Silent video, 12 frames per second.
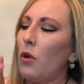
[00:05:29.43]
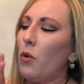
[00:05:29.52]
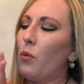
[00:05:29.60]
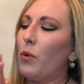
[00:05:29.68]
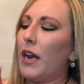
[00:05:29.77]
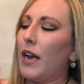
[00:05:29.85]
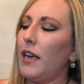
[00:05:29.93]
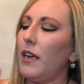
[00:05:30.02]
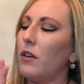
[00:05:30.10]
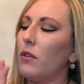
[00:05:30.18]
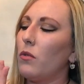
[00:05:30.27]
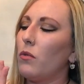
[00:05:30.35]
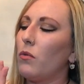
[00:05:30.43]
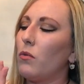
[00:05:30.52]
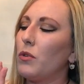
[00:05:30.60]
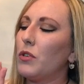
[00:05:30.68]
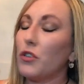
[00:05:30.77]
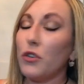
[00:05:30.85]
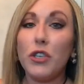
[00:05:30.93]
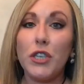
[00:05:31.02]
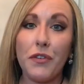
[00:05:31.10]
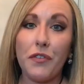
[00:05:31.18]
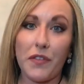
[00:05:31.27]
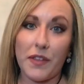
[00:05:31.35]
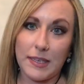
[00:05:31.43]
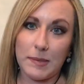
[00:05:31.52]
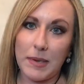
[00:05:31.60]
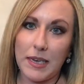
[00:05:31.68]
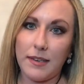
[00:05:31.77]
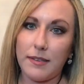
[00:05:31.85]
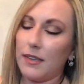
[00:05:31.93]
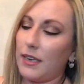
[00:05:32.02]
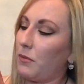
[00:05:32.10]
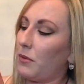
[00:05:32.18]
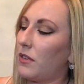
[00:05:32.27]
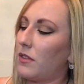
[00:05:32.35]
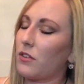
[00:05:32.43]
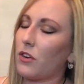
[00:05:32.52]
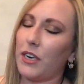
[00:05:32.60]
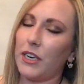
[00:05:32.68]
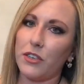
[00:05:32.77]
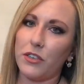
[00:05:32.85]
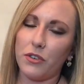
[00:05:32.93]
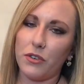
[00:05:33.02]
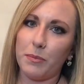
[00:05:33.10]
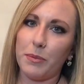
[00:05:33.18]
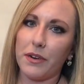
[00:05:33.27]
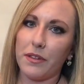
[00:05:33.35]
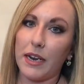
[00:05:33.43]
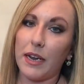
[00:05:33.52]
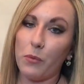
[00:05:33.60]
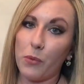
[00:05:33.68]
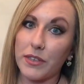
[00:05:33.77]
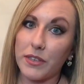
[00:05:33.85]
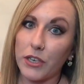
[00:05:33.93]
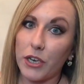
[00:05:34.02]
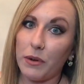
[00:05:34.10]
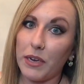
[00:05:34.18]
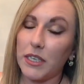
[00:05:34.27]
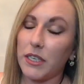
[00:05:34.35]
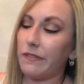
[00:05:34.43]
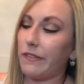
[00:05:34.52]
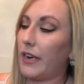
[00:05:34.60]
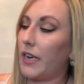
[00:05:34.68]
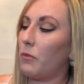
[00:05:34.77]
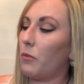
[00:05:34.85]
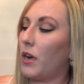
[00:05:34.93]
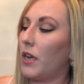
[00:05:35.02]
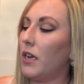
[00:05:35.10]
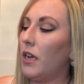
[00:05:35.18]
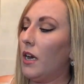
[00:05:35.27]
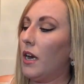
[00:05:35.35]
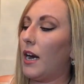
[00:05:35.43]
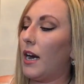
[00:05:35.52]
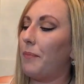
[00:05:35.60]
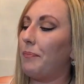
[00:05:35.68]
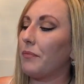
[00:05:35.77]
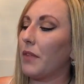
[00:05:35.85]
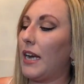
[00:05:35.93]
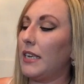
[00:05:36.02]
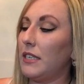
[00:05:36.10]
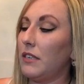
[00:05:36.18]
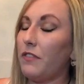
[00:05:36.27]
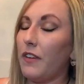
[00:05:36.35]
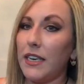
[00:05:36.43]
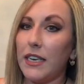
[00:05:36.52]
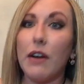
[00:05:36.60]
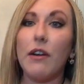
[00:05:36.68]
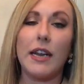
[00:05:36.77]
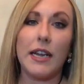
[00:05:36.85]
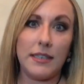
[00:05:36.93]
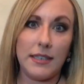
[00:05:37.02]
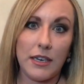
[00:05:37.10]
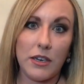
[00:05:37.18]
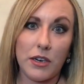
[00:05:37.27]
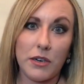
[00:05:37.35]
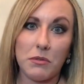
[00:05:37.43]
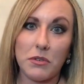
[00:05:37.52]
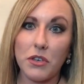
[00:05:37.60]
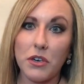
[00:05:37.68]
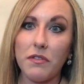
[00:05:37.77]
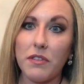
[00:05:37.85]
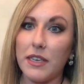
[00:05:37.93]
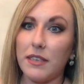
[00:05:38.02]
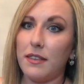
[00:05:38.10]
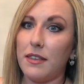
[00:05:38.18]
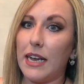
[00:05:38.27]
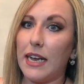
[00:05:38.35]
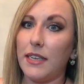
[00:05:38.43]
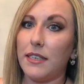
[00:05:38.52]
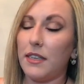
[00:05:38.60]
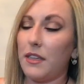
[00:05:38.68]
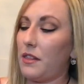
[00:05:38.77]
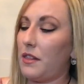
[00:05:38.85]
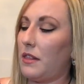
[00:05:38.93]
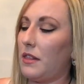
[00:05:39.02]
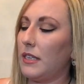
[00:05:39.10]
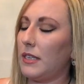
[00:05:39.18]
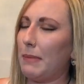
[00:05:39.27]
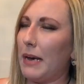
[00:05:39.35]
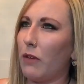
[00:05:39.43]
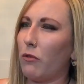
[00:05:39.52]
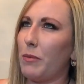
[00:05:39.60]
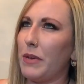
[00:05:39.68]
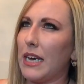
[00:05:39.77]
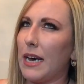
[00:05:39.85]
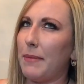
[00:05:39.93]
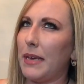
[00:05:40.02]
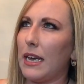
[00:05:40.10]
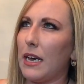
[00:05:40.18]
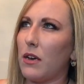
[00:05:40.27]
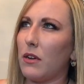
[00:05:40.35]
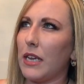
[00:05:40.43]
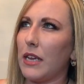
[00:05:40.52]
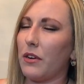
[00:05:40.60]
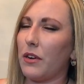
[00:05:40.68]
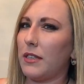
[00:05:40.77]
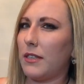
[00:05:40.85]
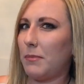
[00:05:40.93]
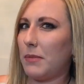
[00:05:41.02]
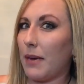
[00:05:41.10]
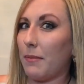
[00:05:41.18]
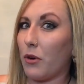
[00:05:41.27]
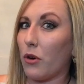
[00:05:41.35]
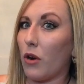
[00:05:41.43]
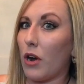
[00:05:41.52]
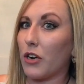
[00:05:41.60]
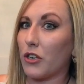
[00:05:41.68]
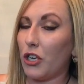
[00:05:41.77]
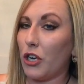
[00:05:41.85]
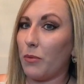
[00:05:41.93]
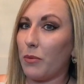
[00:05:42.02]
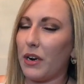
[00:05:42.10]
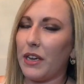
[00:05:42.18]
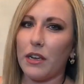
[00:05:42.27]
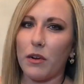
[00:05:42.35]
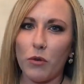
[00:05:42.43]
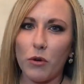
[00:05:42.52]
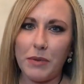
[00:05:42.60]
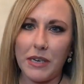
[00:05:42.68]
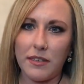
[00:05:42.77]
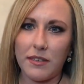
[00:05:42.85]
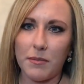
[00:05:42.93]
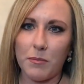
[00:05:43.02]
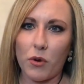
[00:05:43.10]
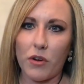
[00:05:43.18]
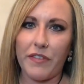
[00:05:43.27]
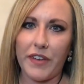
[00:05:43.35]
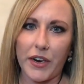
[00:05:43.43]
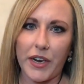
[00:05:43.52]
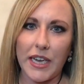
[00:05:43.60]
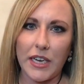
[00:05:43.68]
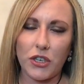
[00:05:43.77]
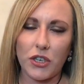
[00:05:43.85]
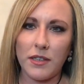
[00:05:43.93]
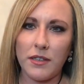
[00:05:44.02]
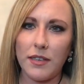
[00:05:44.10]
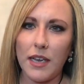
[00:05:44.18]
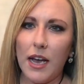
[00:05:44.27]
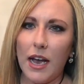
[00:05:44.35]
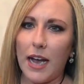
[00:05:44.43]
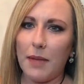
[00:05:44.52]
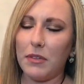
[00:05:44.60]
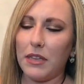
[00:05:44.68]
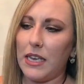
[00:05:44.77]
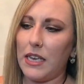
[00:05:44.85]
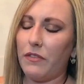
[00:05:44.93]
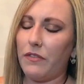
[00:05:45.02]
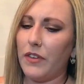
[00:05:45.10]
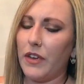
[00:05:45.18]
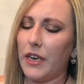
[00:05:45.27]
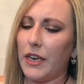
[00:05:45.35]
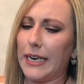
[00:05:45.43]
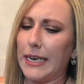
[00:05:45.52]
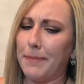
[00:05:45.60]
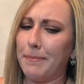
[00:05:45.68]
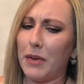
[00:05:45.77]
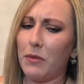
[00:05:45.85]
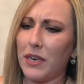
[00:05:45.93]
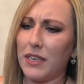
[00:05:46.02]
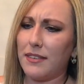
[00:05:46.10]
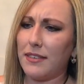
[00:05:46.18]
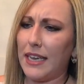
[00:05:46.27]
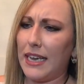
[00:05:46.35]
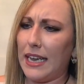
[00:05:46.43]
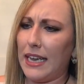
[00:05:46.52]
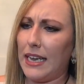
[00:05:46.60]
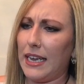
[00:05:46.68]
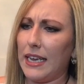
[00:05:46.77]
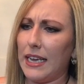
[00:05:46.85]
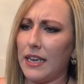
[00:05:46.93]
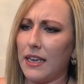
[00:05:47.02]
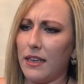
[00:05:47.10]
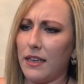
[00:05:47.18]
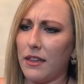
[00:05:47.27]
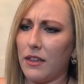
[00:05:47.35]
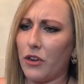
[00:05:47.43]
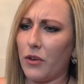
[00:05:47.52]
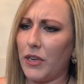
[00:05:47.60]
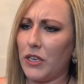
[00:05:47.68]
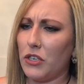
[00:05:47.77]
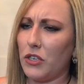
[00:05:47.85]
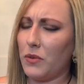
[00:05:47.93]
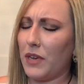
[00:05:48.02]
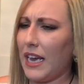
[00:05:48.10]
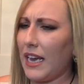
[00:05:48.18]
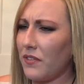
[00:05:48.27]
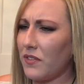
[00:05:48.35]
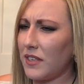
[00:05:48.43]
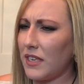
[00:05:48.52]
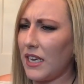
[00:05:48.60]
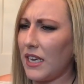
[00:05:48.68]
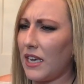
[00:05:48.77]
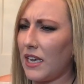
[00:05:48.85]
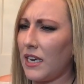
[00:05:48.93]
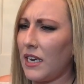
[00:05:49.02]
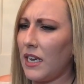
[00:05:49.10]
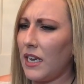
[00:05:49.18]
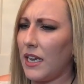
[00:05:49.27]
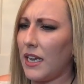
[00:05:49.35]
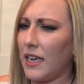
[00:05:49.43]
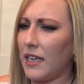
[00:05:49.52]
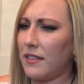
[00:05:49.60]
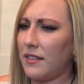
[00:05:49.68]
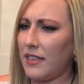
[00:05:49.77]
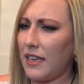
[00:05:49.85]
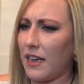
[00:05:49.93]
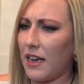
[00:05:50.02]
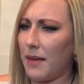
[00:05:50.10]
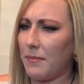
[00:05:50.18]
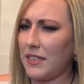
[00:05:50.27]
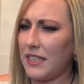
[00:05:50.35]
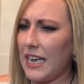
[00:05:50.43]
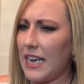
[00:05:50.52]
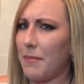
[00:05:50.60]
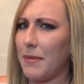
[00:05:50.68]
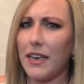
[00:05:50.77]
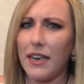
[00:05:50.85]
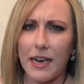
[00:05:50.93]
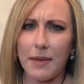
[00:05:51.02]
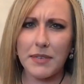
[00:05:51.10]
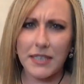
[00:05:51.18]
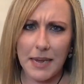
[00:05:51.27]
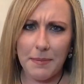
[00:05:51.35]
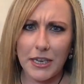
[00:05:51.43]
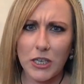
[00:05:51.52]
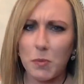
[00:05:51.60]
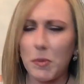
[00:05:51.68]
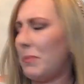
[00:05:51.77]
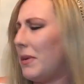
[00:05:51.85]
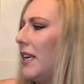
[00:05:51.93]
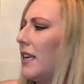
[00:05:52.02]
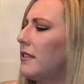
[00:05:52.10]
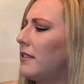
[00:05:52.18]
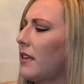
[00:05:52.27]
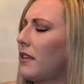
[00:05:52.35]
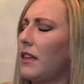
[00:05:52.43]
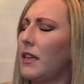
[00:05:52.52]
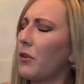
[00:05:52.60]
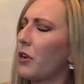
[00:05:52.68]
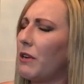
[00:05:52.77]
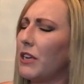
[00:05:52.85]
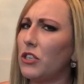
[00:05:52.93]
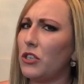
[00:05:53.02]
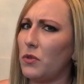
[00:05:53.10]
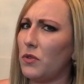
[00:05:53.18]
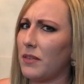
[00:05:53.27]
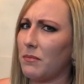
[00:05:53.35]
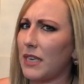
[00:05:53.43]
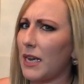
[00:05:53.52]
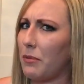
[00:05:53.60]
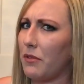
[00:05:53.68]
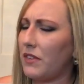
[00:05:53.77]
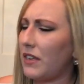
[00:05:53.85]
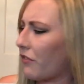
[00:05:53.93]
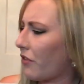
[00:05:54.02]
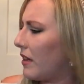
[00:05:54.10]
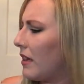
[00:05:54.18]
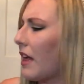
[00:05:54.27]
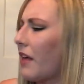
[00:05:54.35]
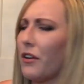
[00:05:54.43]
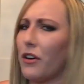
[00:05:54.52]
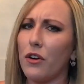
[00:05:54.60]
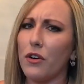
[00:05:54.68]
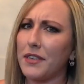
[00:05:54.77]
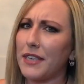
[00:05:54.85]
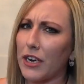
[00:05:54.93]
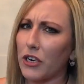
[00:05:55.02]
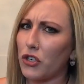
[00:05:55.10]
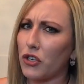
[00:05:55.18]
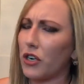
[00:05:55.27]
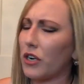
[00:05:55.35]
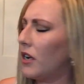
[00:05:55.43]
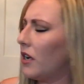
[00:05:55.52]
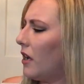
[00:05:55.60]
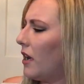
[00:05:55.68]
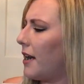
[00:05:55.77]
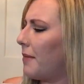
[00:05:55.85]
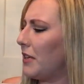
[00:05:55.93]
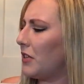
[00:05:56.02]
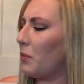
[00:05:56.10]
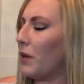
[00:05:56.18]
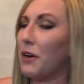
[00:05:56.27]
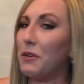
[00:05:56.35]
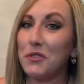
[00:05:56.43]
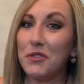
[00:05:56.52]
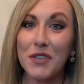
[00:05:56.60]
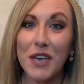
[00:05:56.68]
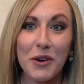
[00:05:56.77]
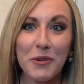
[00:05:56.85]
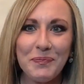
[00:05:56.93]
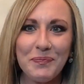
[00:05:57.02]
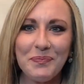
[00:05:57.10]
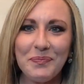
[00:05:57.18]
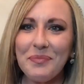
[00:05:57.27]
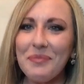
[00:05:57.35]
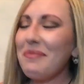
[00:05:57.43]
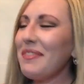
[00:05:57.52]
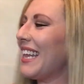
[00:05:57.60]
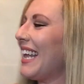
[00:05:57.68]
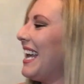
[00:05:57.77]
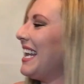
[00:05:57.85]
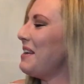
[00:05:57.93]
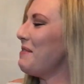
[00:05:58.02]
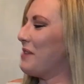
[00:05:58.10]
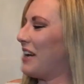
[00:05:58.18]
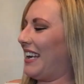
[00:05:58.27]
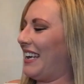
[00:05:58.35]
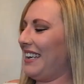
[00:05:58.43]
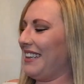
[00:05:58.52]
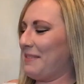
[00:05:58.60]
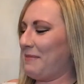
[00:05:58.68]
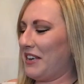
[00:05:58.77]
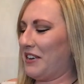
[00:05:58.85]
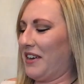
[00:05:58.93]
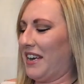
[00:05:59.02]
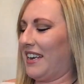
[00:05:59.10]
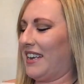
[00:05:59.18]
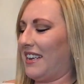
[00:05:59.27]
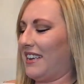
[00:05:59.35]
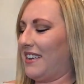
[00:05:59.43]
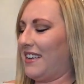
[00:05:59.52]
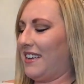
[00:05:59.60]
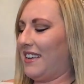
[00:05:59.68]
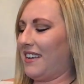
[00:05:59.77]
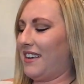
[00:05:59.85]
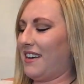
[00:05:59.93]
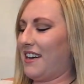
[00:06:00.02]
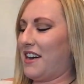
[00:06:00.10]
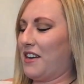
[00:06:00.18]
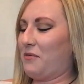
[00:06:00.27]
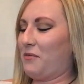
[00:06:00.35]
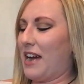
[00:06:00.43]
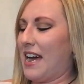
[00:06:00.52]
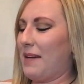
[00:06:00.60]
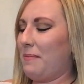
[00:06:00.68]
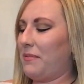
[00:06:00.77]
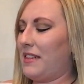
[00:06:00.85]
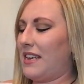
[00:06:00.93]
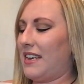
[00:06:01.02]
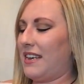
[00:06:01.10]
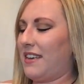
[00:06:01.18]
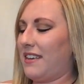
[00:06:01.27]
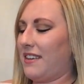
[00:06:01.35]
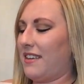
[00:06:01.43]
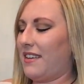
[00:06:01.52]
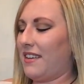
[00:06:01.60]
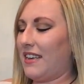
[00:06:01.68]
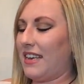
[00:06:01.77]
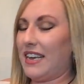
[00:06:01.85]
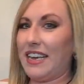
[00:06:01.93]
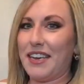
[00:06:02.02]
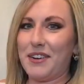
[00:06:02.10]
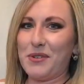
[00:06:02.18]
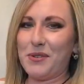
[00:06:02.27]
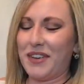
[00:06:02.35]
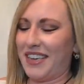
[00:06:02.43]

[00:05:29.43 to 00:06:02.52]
when I was searching for this piece and it was starting to appear that I wasn't going to find one, um, I did find out and I did get on a reserve list that this bag will be coming out either in September or October, and there will be some more variations. I believe um, I want to say they're going to do calf skin. And um, Sam at um, Snape HBP had said that they were going to do some type of different leather or texture um, as well. So, anyway, go ahead and unwrap the handle